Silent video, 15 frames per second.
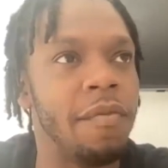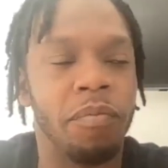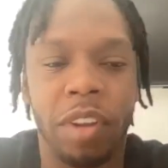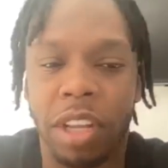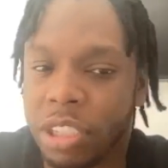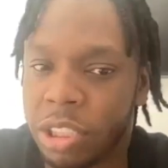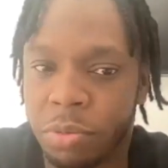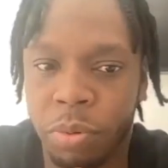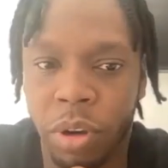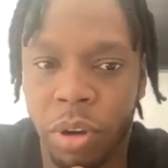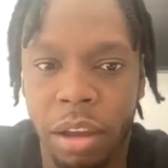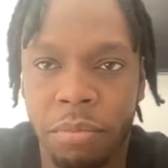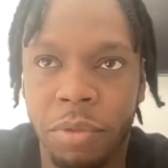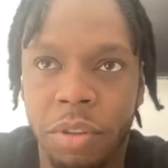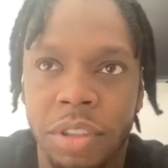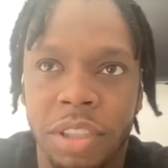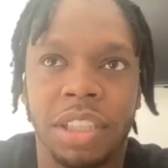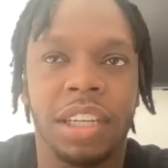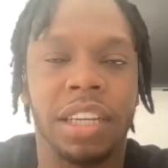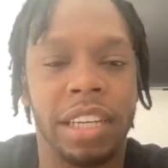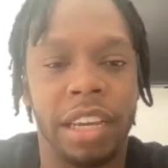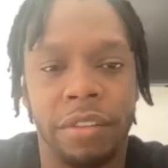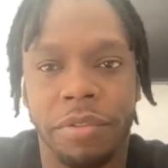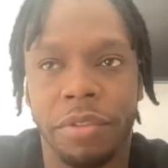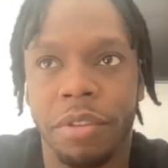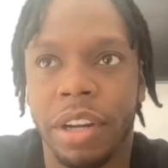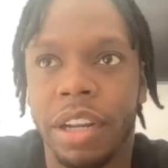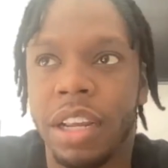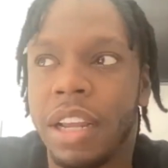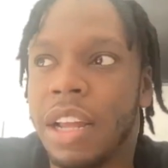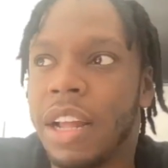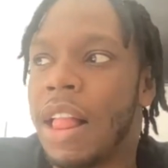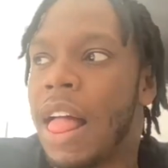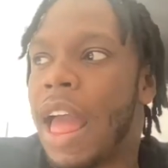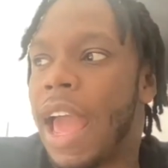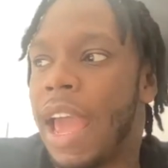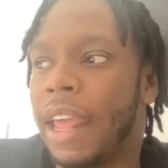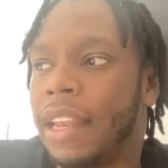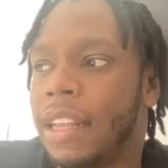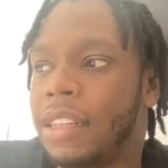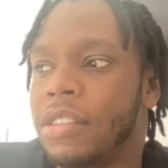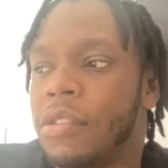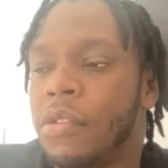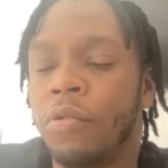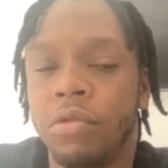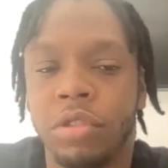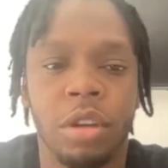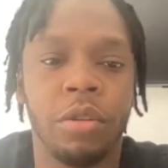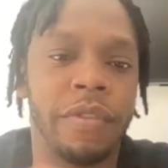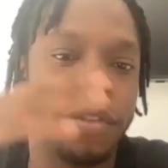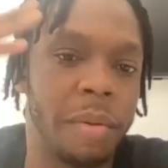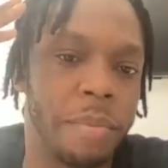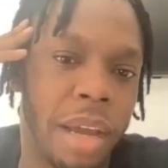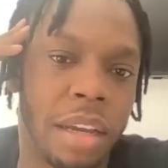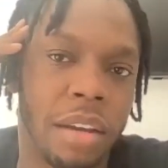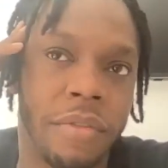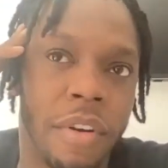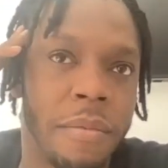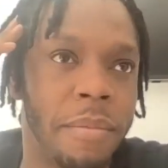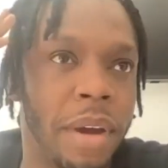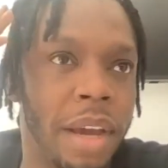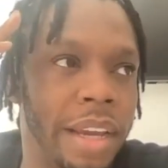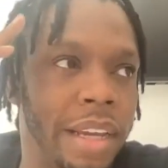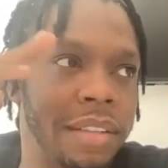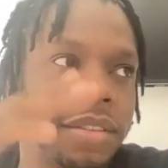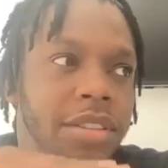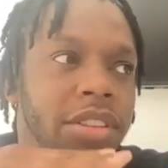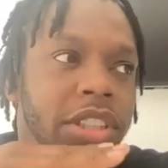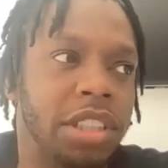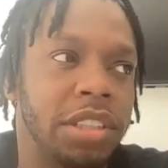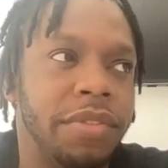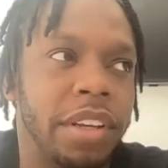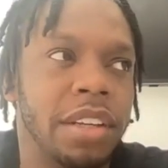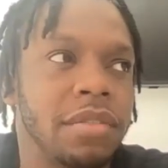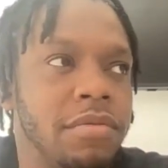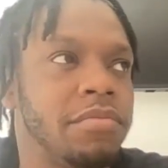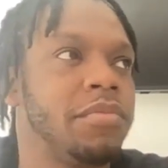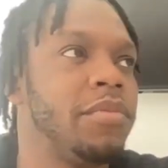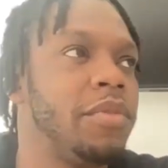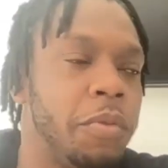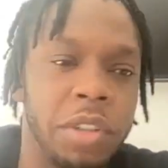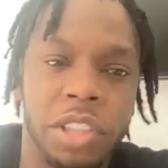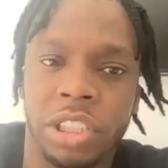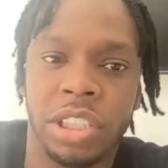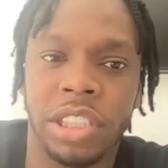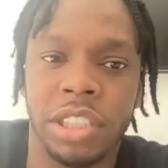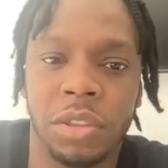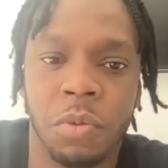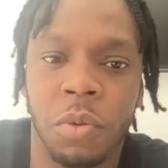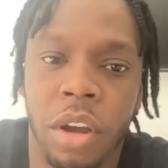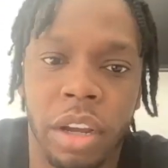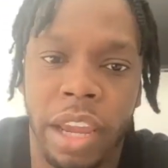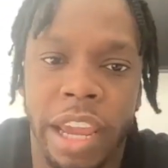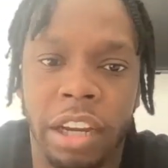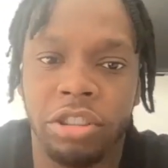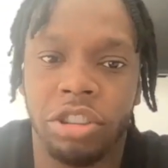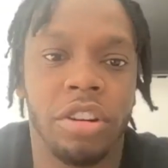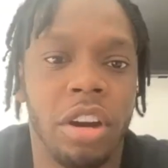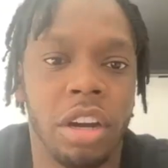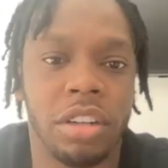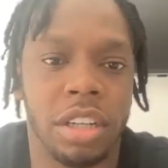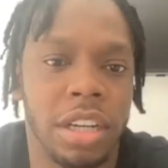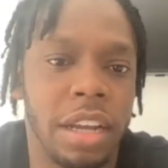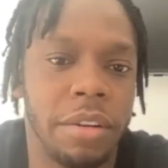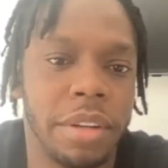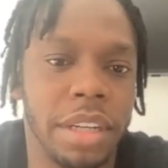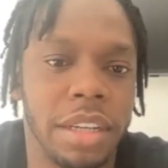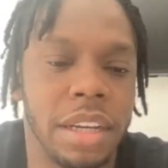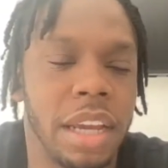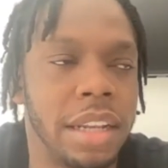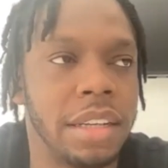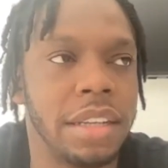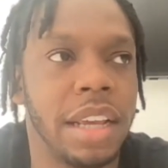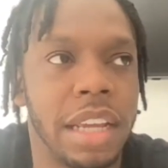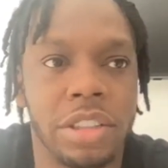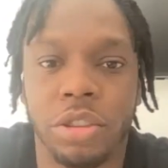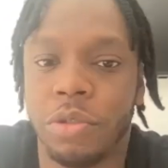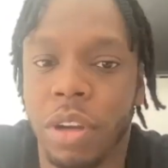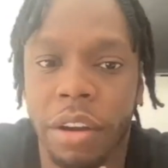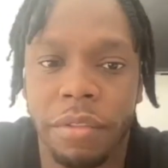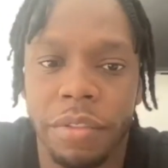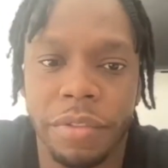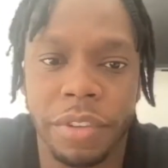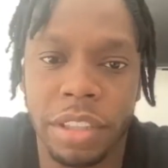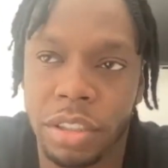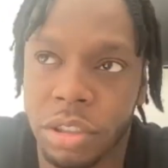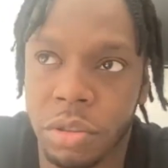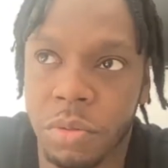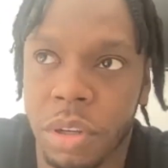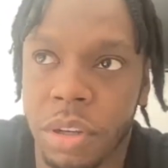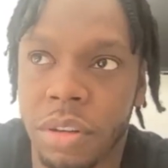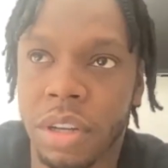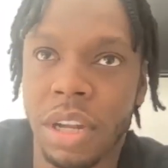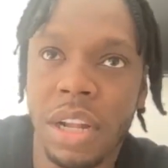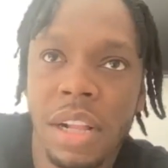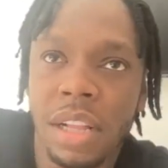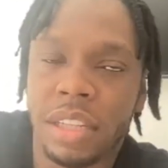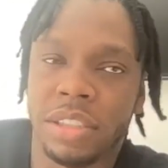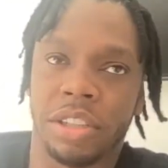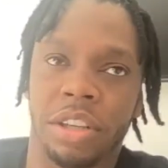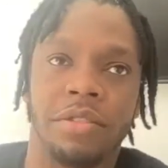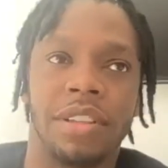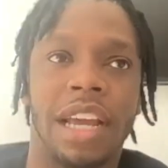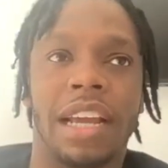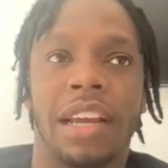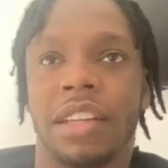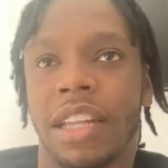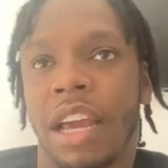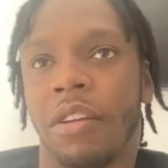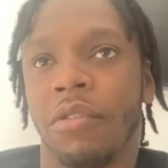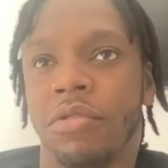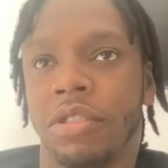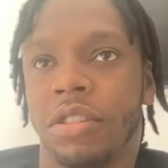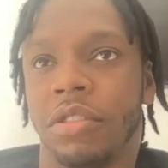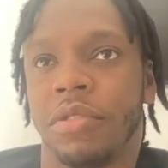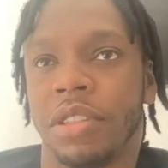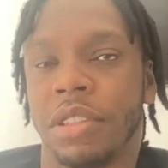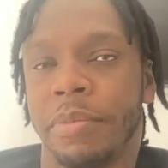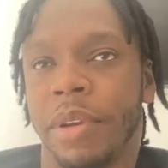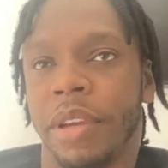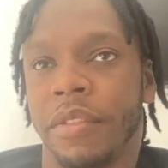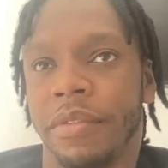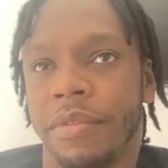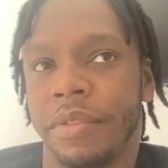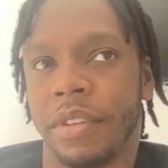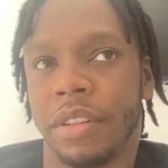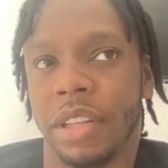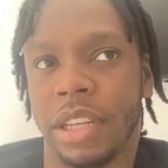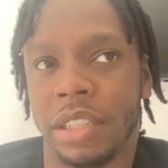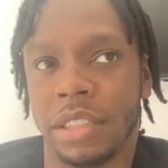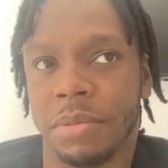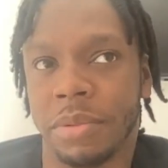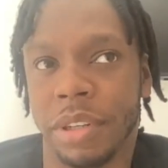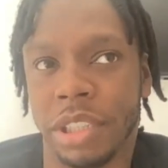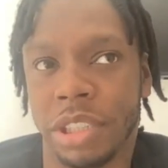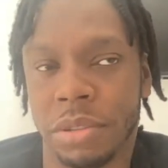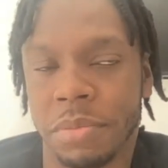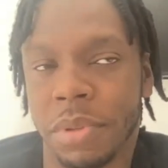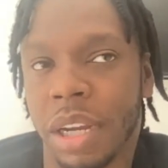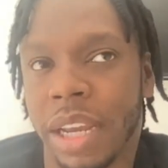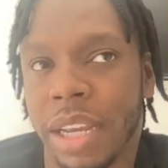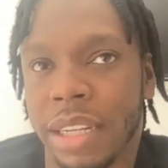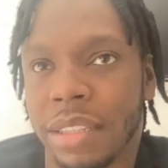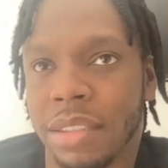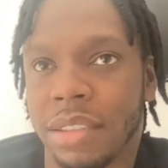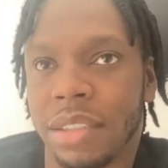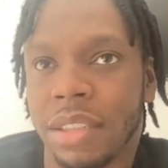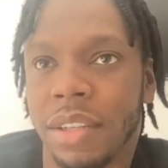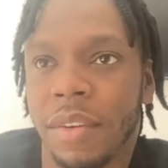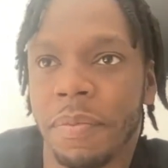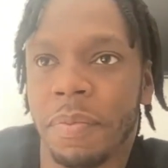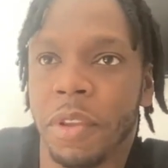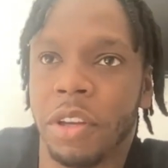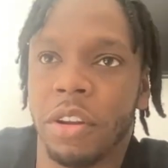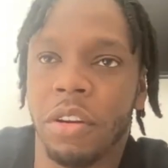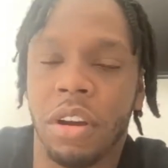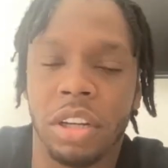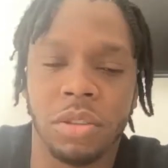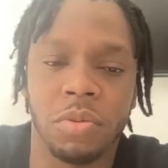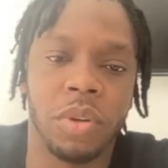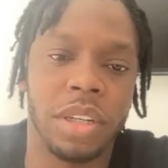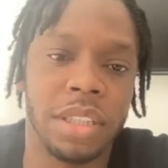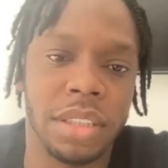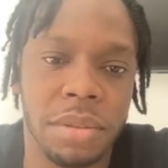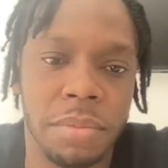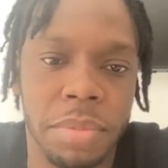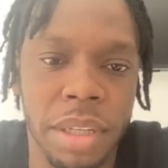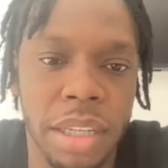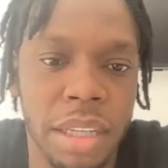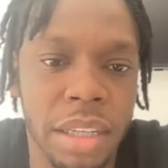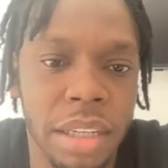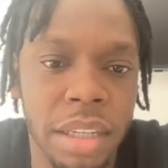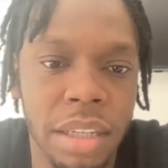Let's just put out music and get through it. And also with the back of our minds, just think we just need to work extra harder now, innit, and do other things as well. So that also was a bit of the inspiration behind, you know, us wanting to be,